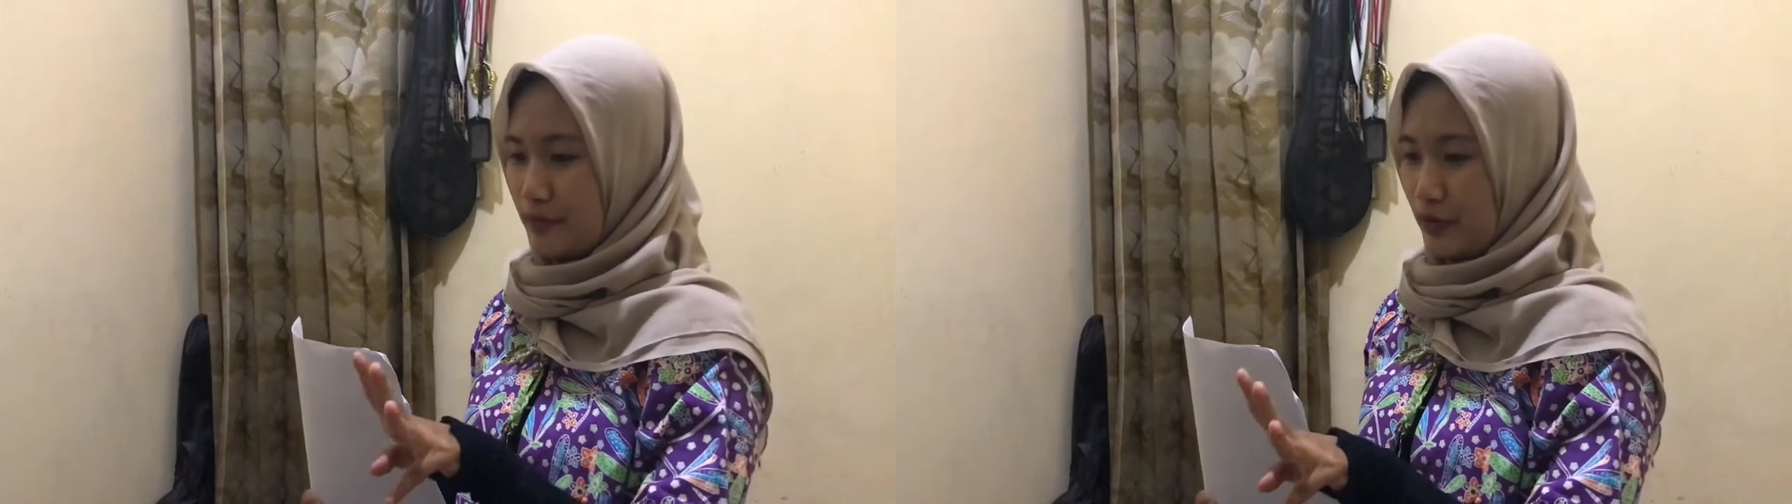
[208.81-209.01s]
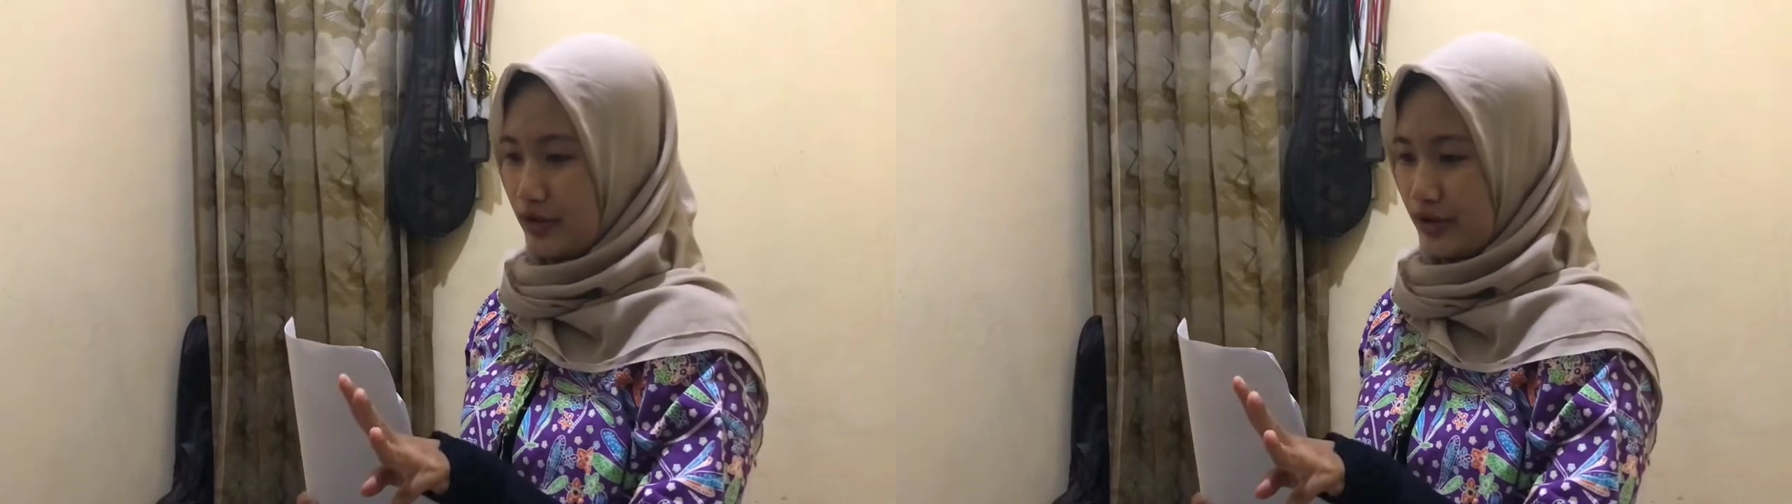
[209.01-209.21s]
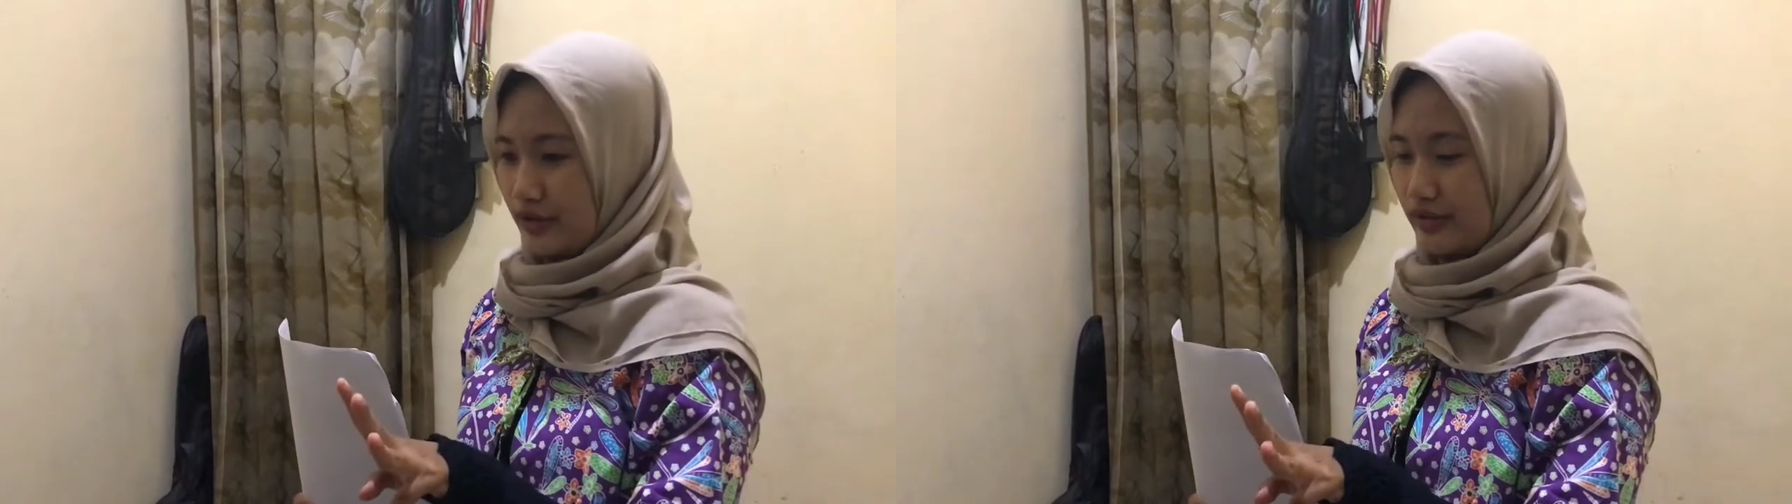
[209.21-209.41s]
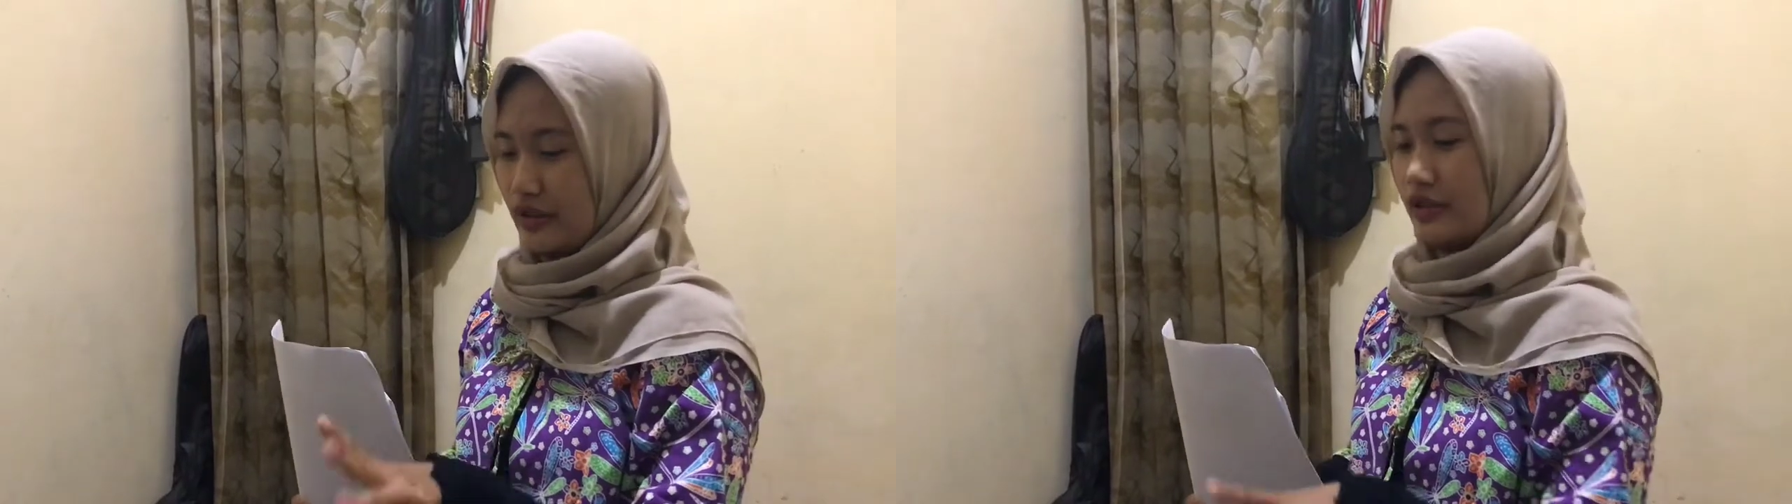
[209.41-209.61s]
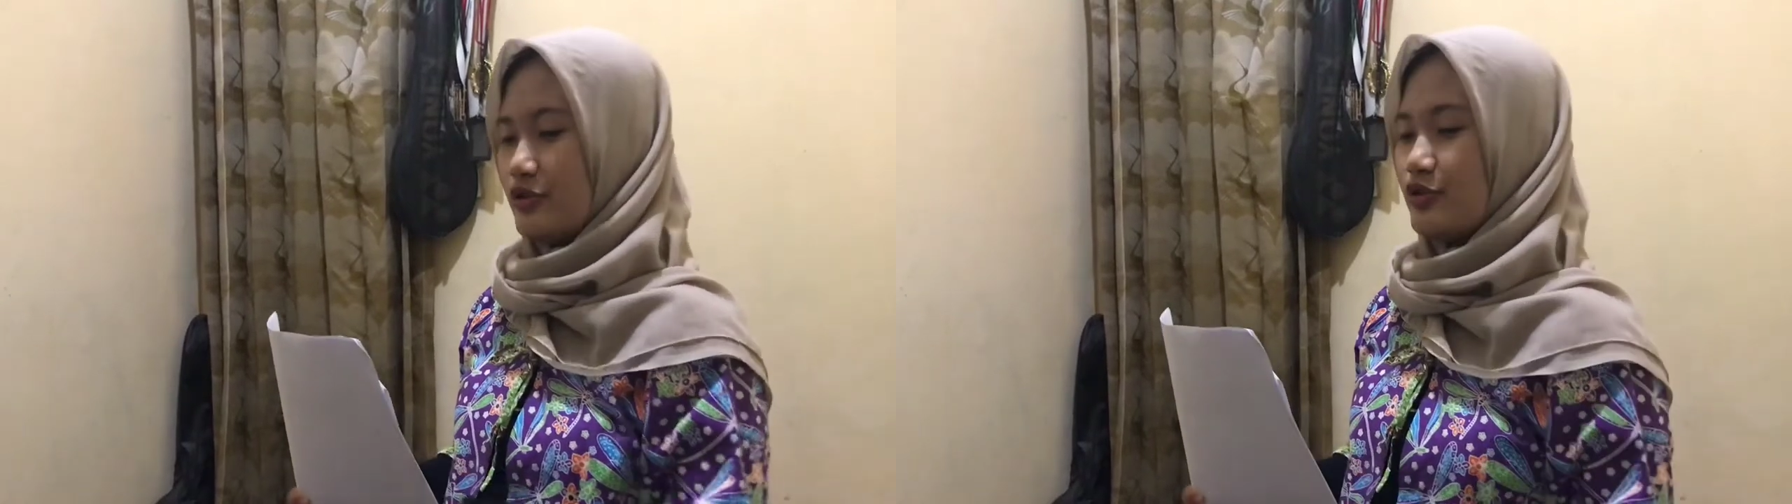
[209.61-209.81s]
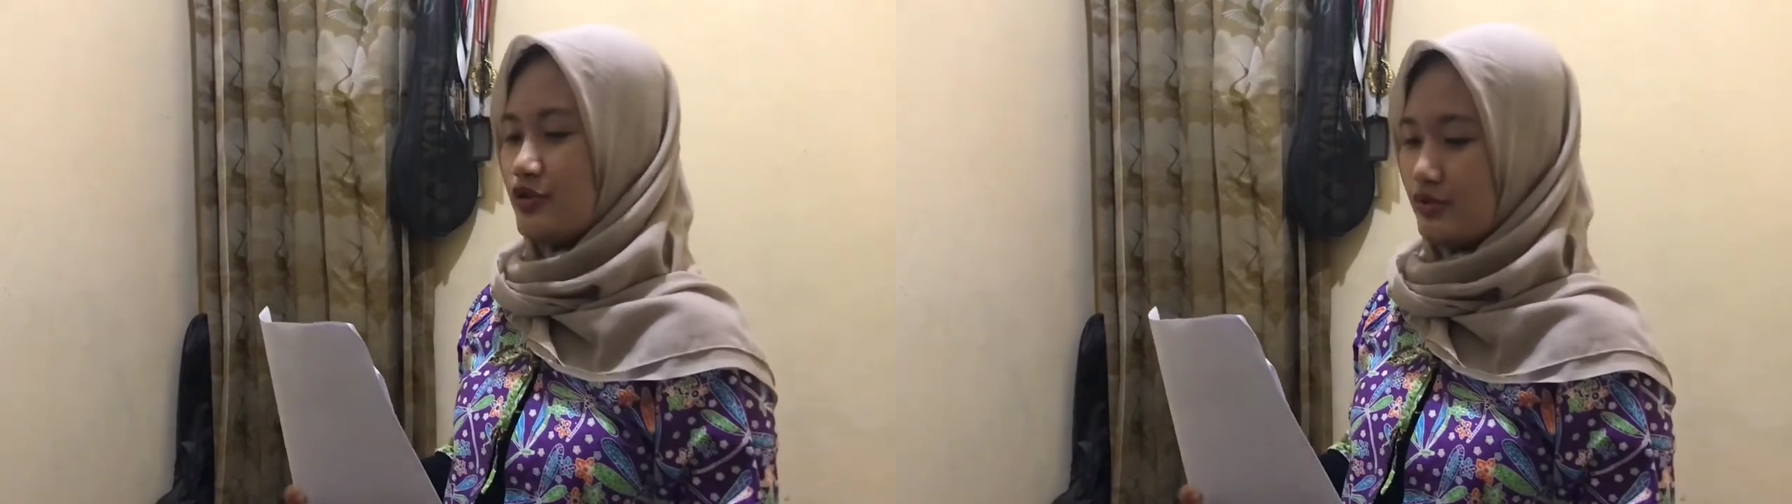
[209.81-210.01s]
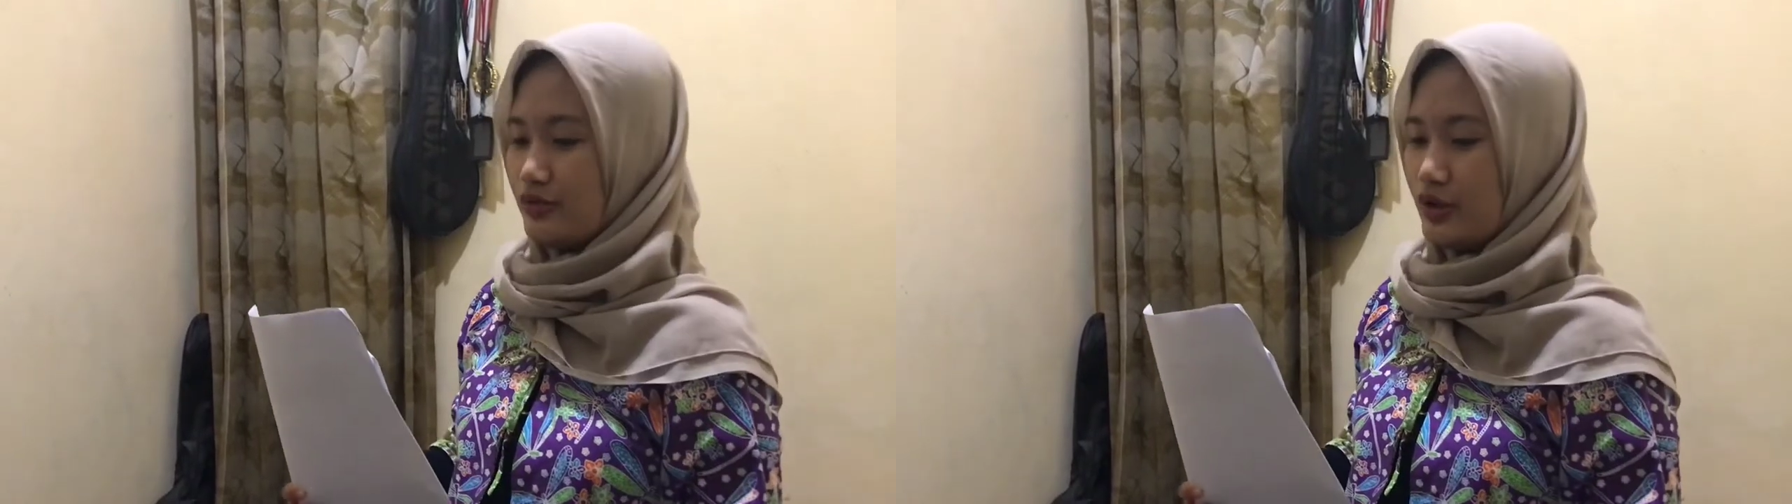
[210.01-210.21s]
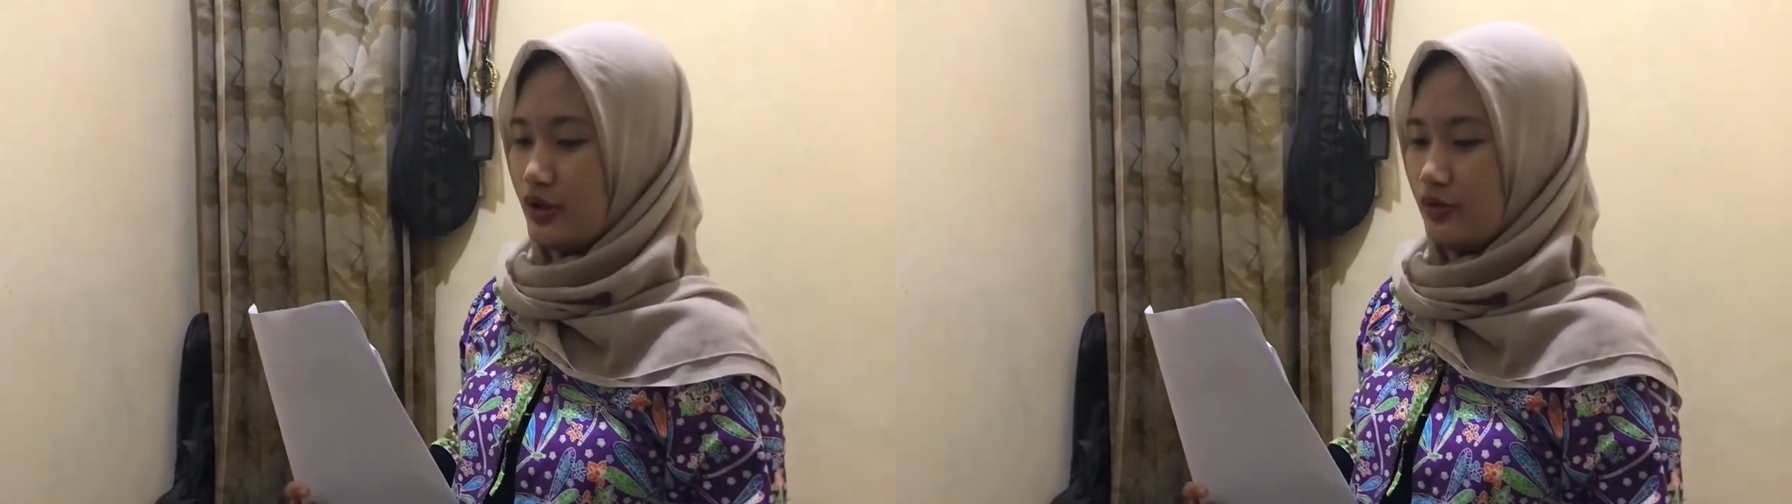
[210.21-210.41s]
points that you should
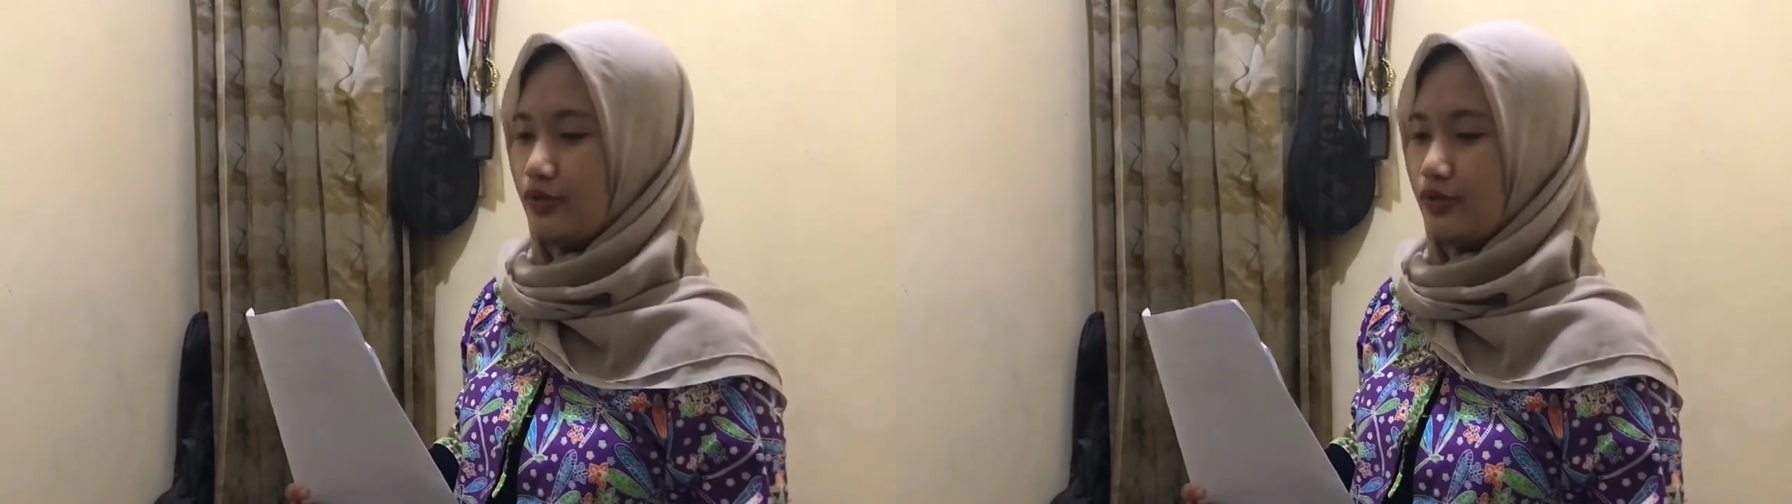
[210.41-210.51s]
know.